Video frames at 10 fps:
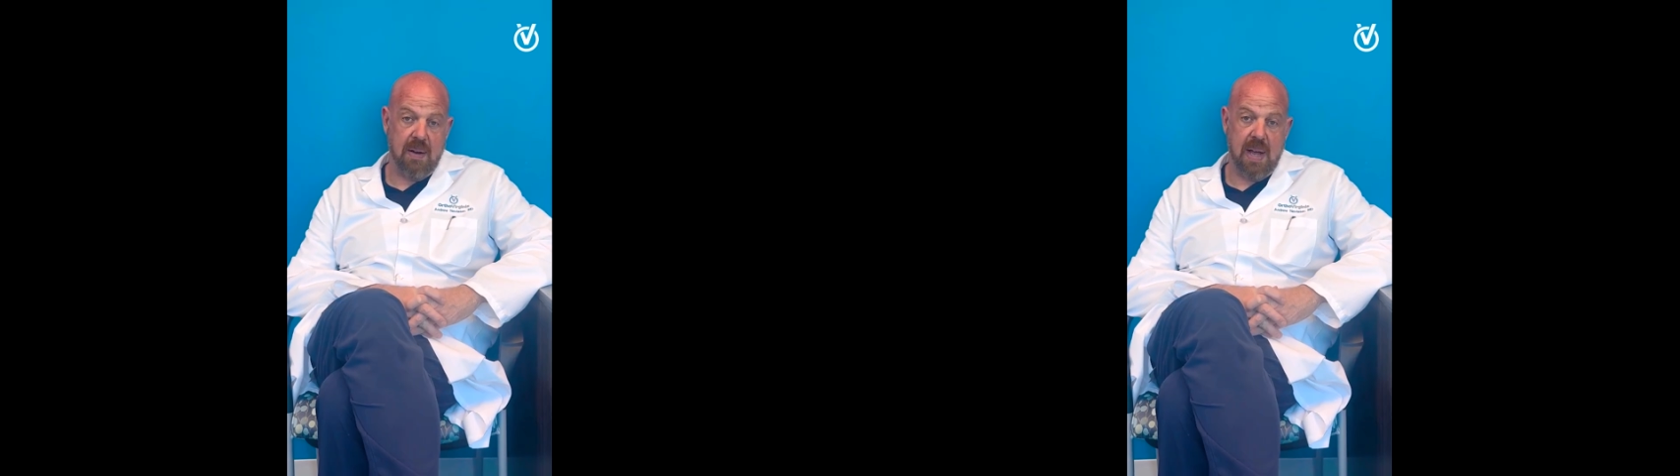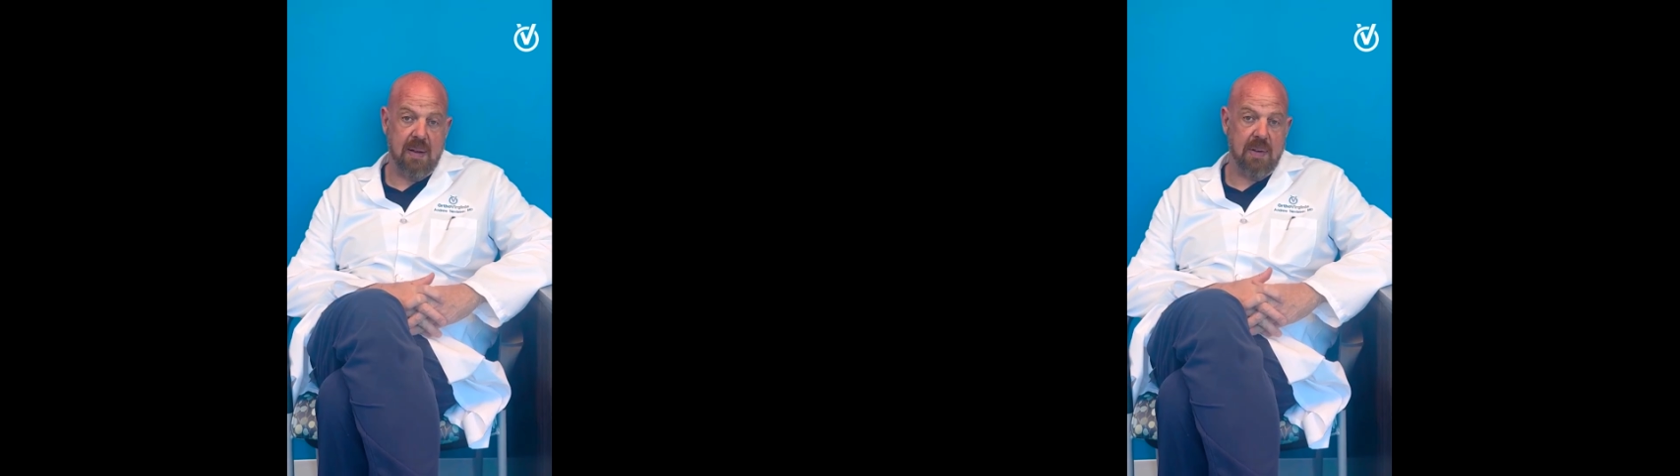
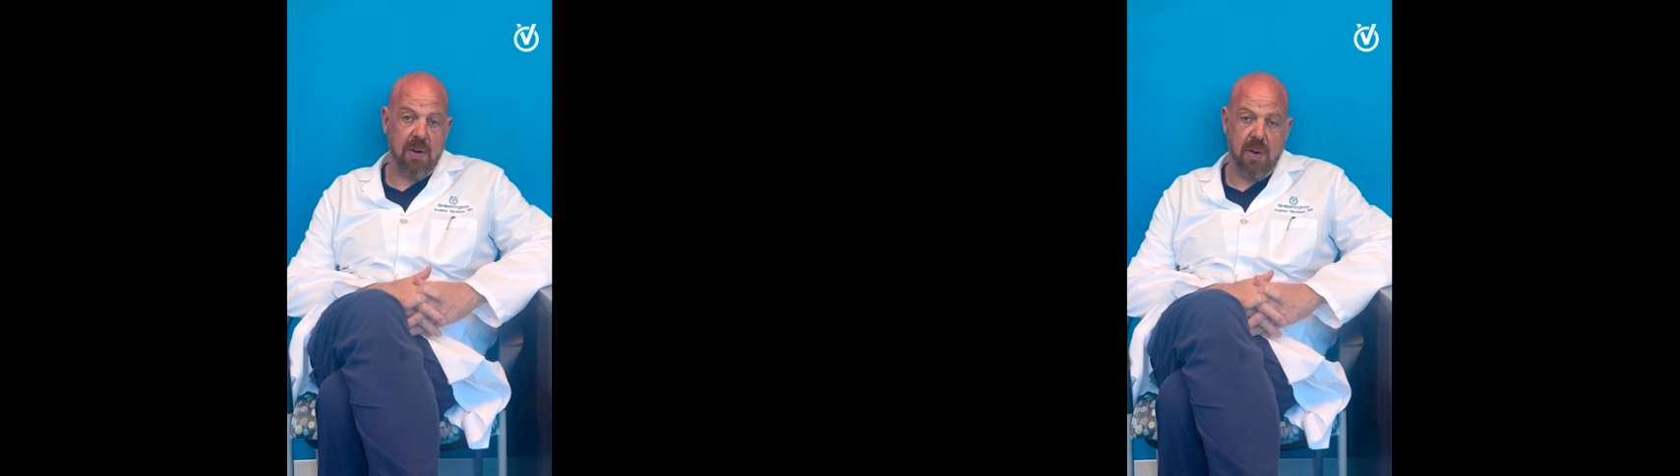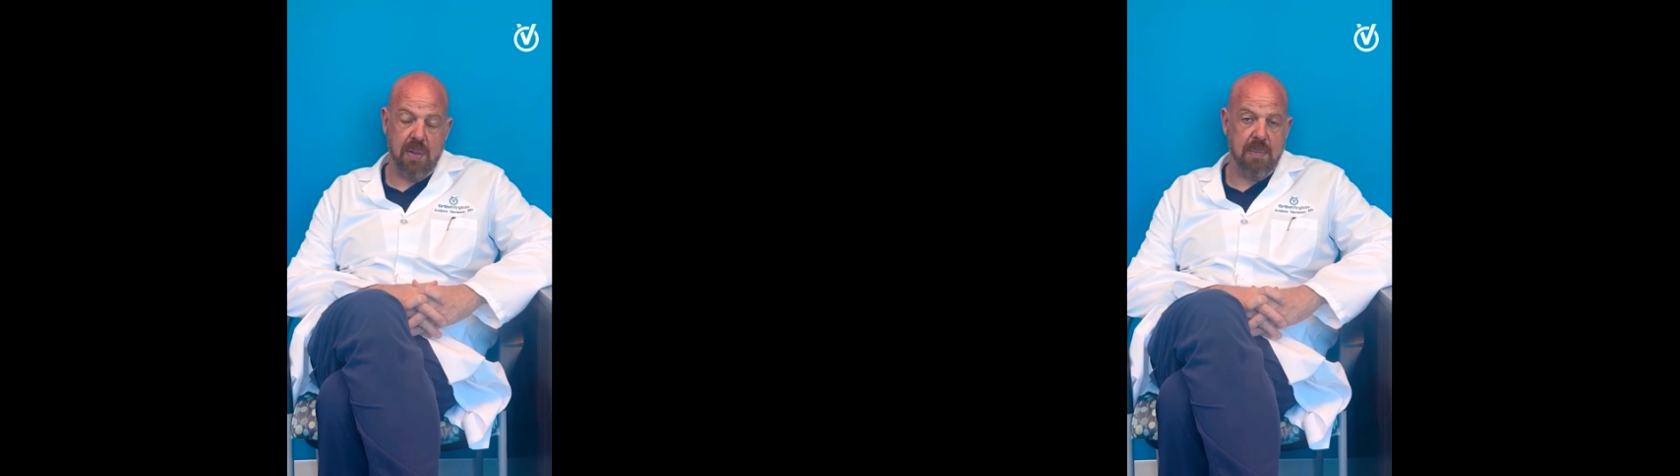having
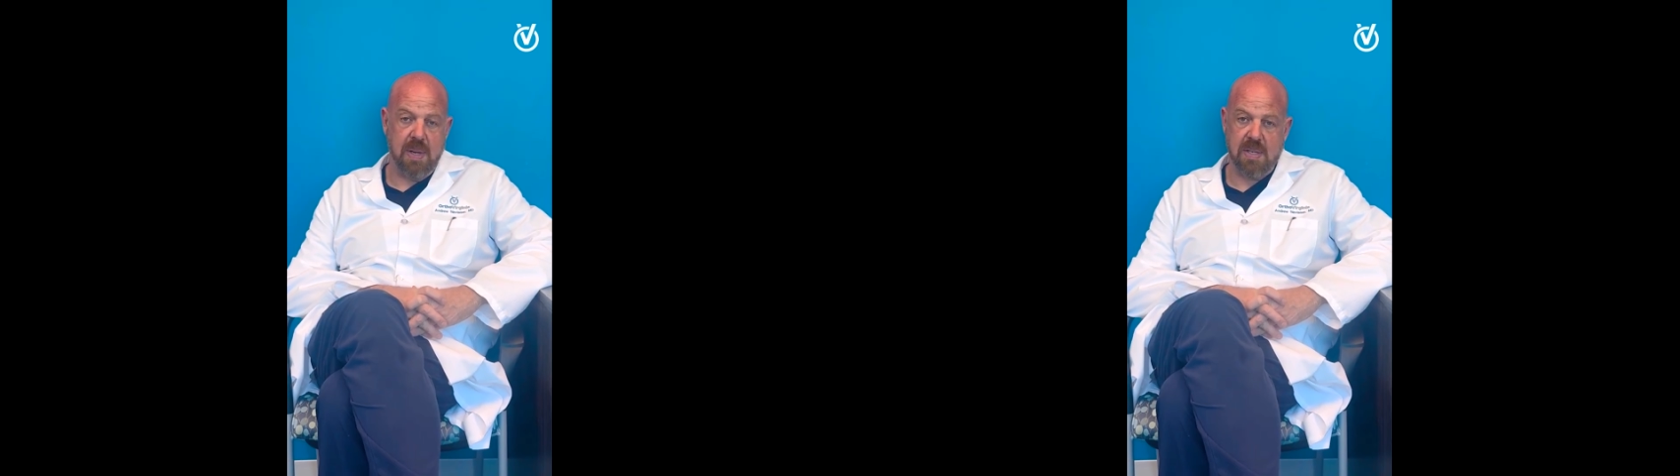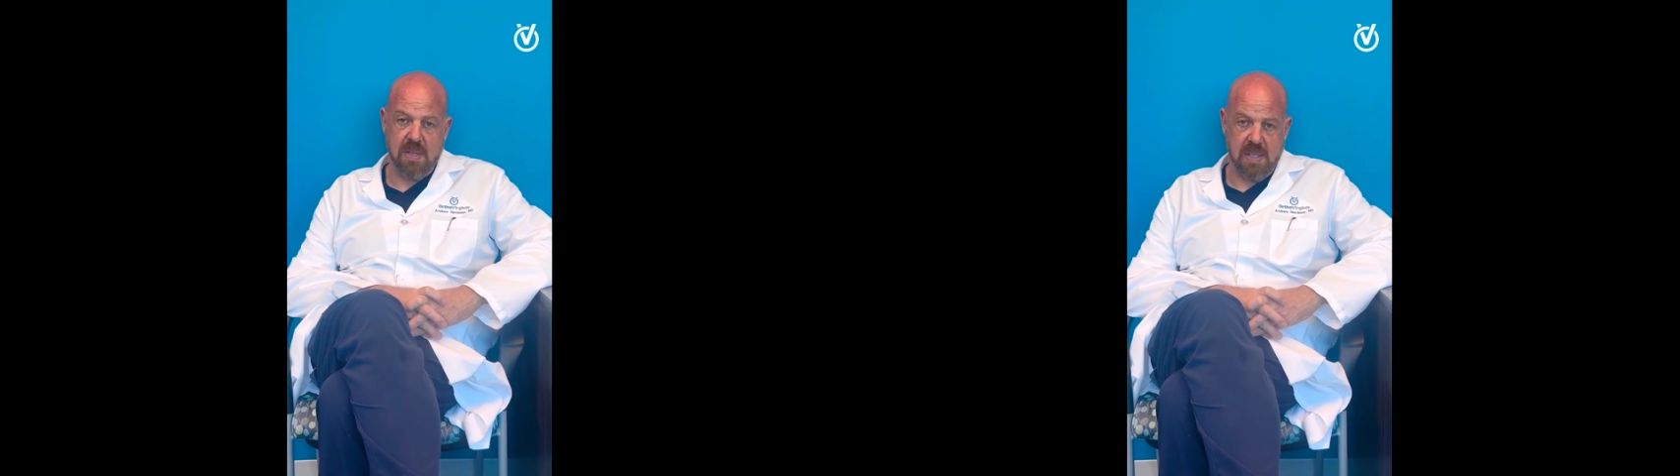all the
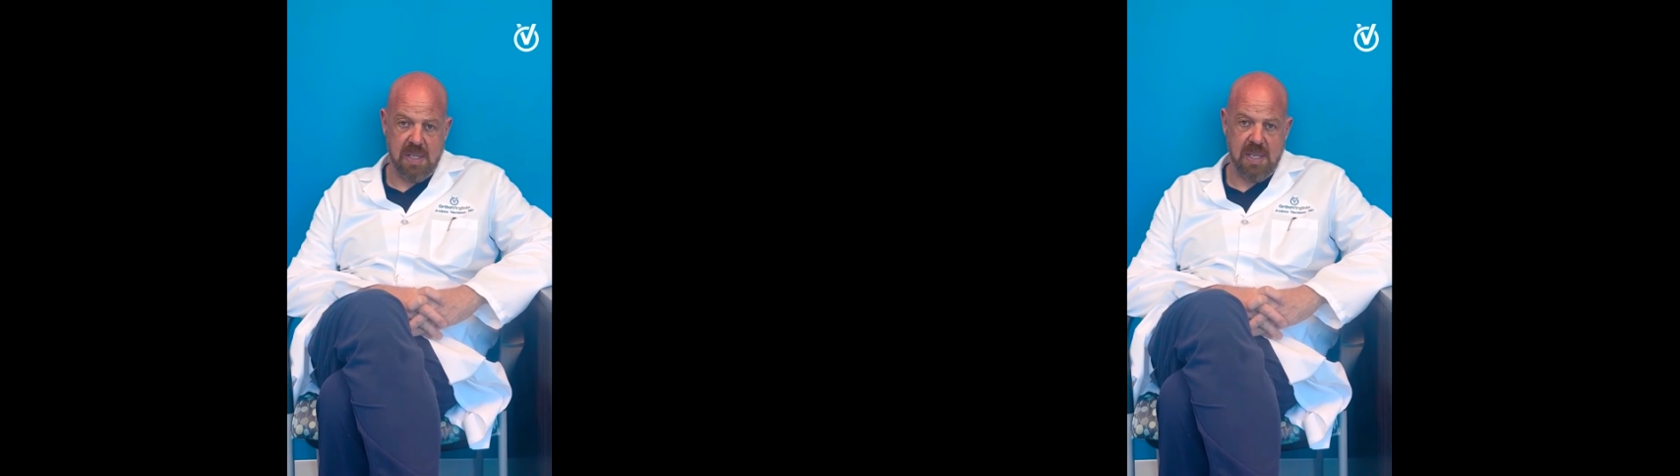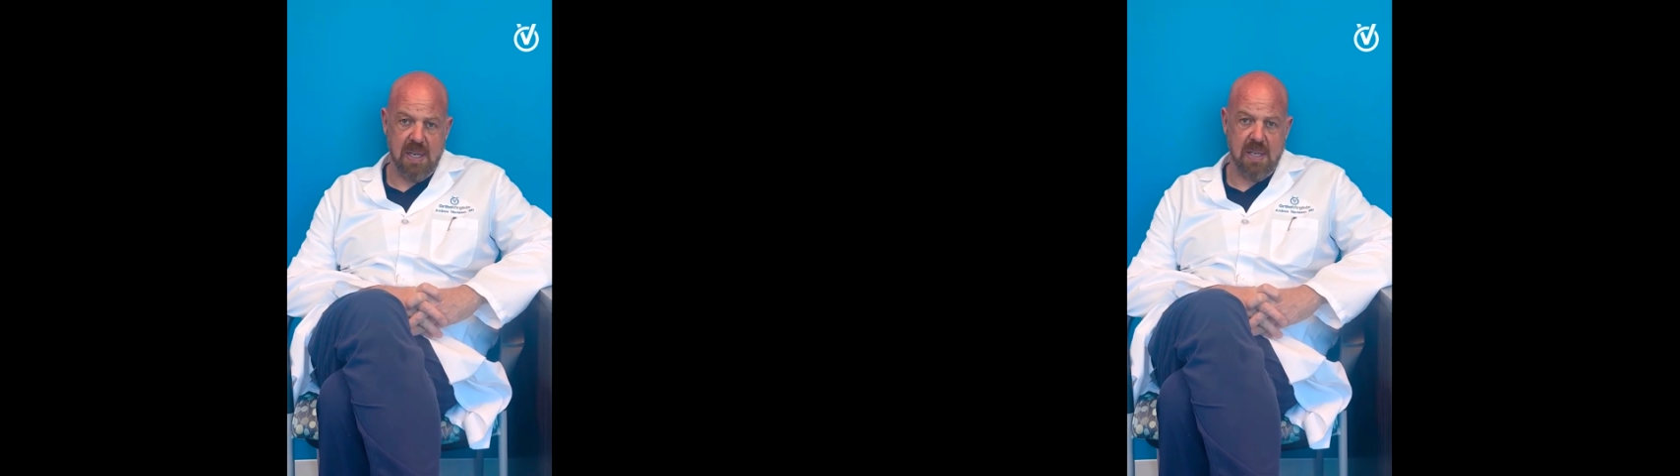muscles and
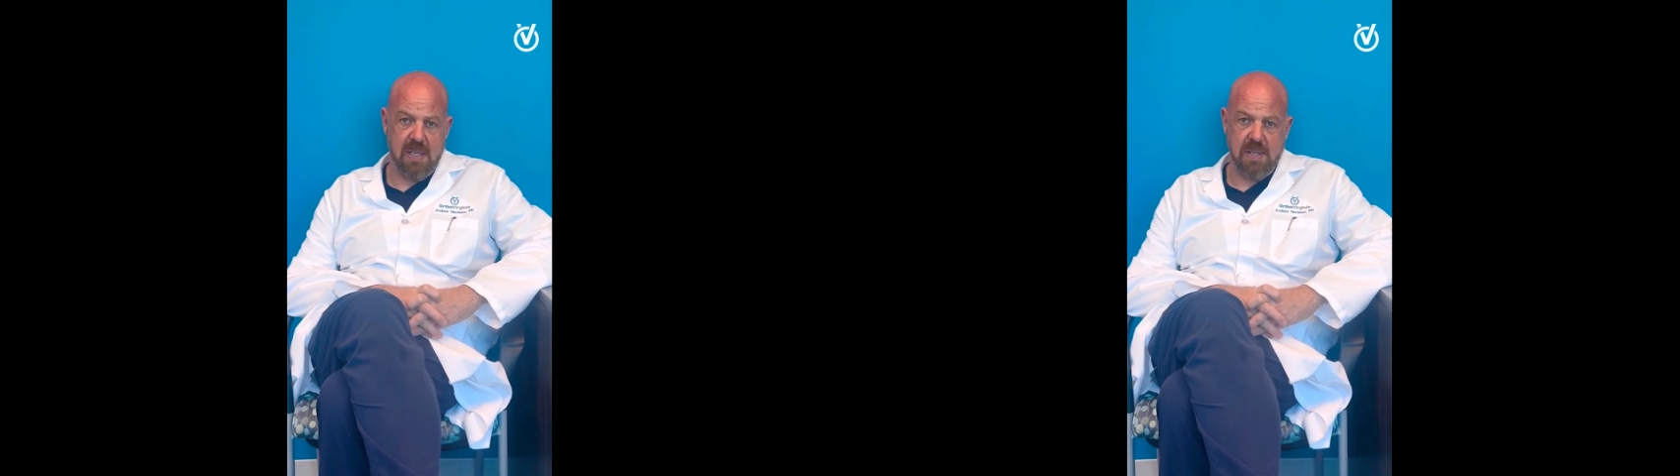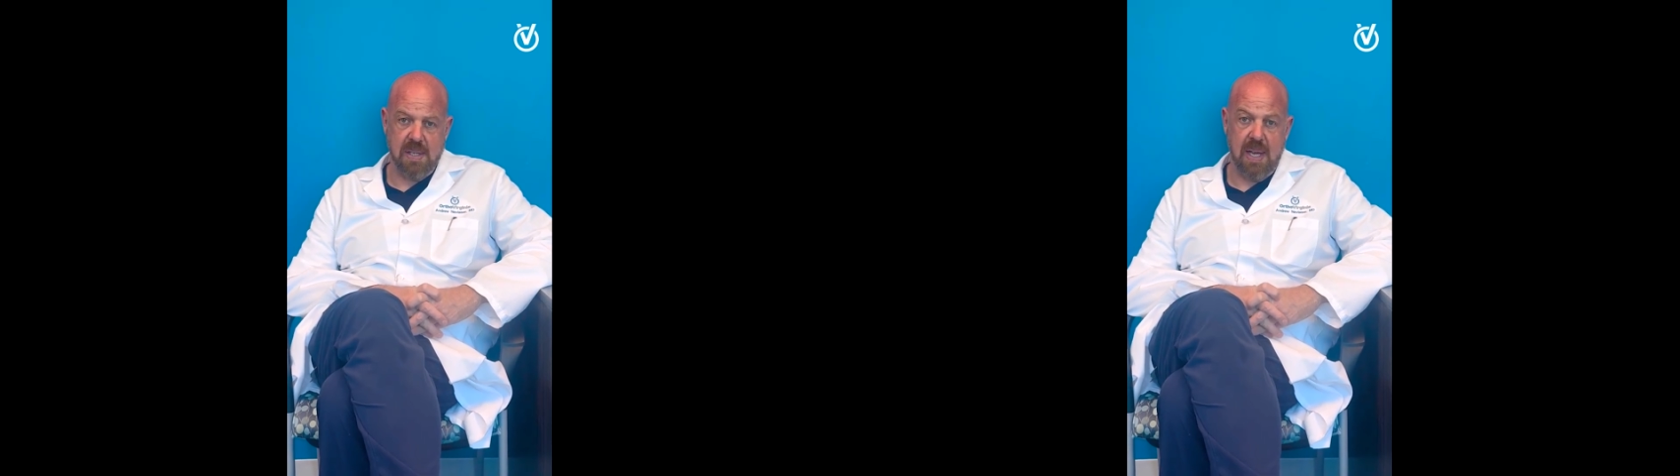
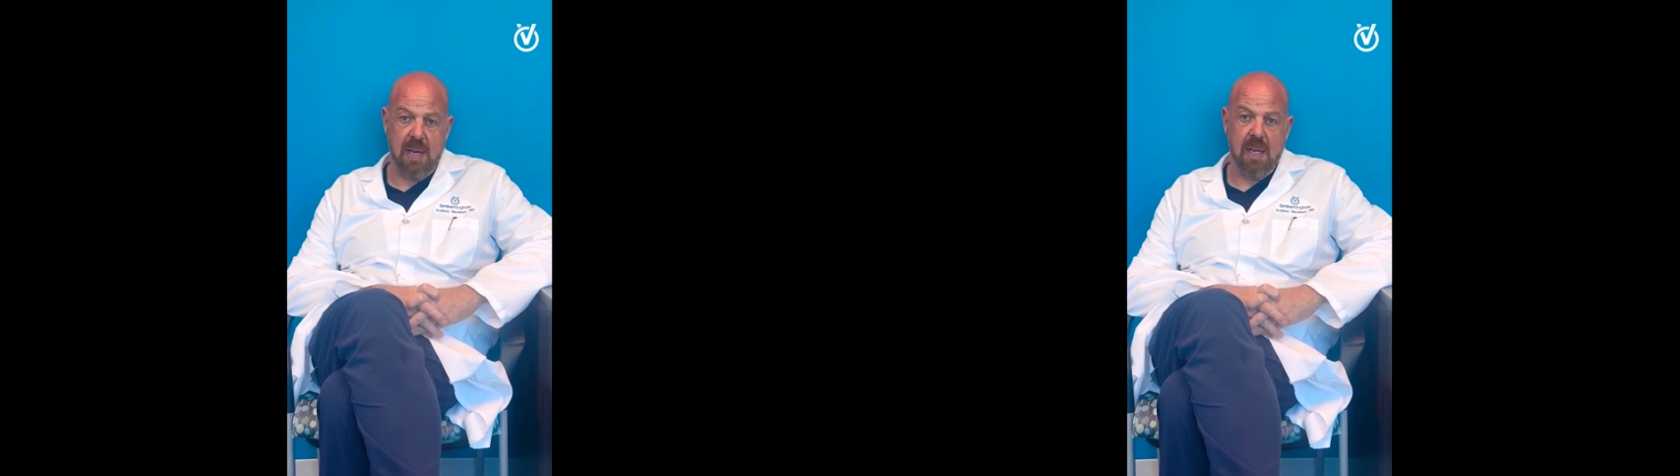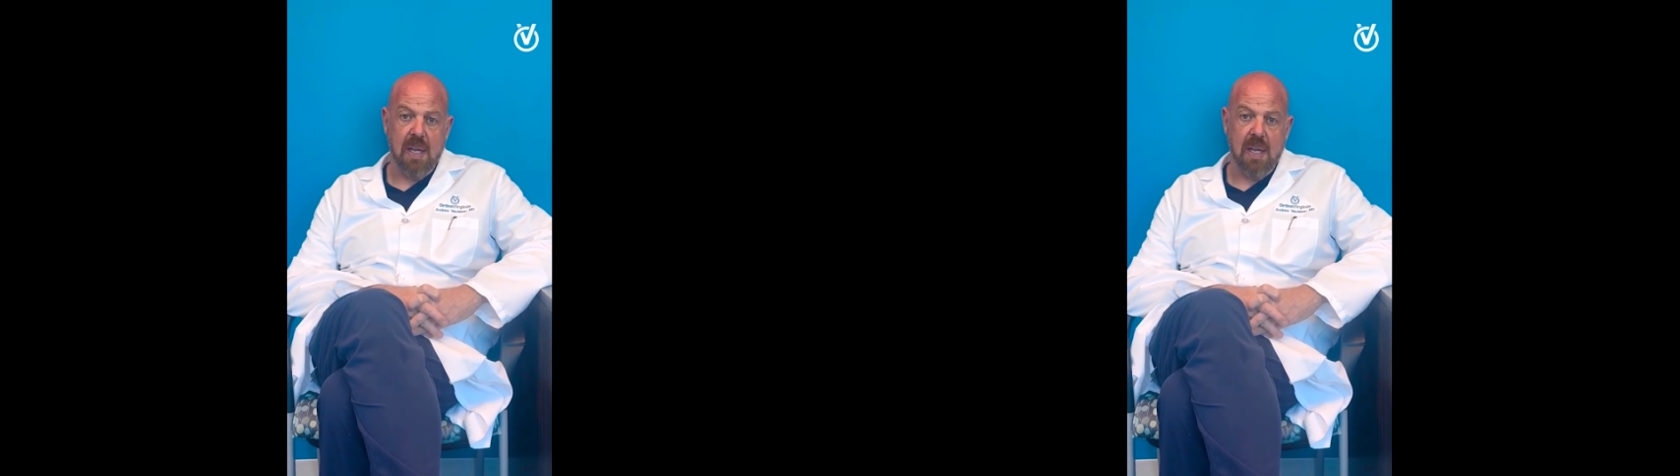tendons that